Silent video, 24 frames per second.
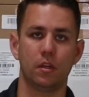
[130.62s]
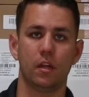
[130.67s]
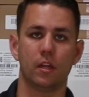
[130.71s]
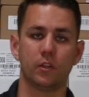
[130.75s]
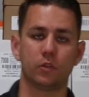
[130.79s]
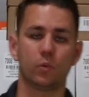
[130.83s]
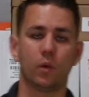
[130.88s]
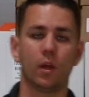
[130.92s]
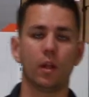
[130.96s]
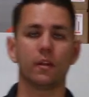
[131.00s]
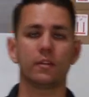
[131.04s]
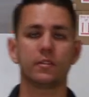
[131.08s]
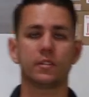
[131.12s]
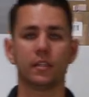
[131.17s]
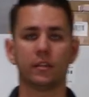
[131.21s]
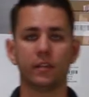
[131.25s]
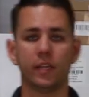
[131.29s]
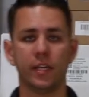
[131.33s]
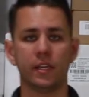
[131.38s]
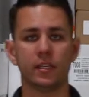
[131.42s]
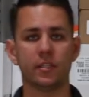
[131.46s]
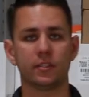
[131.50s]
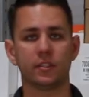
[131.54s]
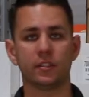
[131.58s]
as well as the
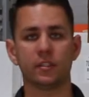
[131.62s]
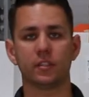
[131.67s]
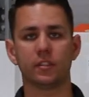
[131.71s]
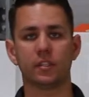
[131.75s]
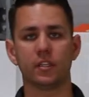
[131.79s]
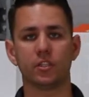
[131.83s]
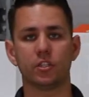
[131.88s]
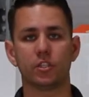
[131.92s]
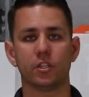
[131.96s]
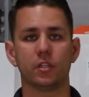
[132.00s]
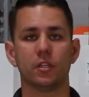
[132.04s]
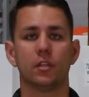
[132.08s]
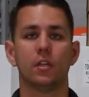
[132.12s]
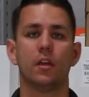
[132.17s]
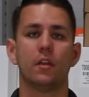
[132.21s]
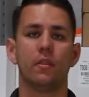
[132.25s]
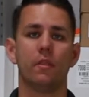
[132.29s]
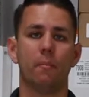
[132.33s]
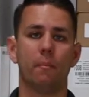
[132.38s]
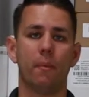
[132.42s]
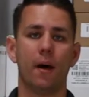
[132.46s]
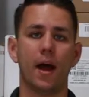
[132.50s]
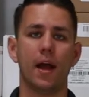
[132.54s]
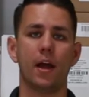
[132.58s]
latest edition,
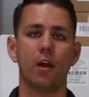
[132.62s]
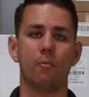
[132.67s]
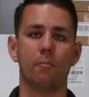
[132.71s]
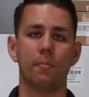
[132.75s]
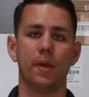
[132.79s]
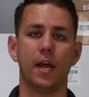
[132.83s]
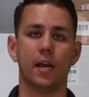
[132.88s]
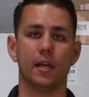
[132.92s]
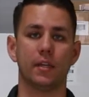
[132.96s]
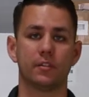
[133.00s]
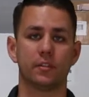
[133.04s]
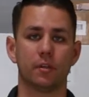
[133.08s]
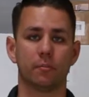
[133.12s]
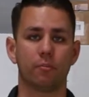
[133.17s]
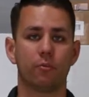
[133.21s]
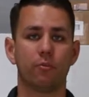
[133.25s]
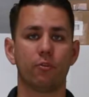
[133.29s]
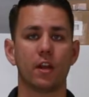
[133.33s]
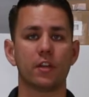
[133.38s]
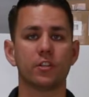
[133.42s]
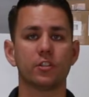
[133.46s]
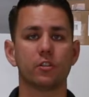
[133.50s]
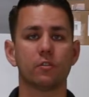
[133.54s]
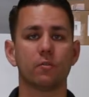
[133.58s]
the BioMed. It's a
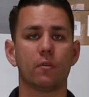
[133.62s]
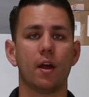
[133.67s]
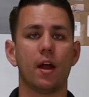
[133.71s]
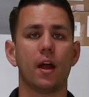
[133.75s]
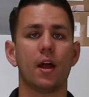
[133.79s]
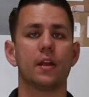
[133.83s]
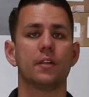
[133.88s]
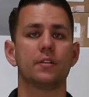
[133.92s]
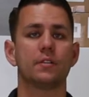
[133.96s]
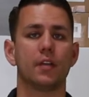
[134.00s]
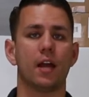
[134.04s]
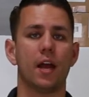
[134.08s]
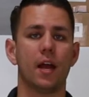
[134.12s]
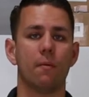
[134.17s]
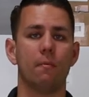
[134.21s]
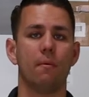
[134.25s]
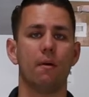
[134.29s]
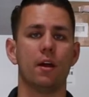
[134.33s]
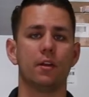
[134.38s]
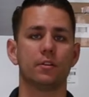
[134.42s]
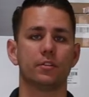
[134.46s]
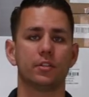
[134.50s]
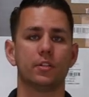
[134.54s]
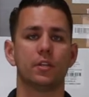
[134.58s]
pressurized
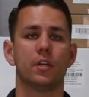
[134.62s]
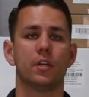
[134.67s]
eyewash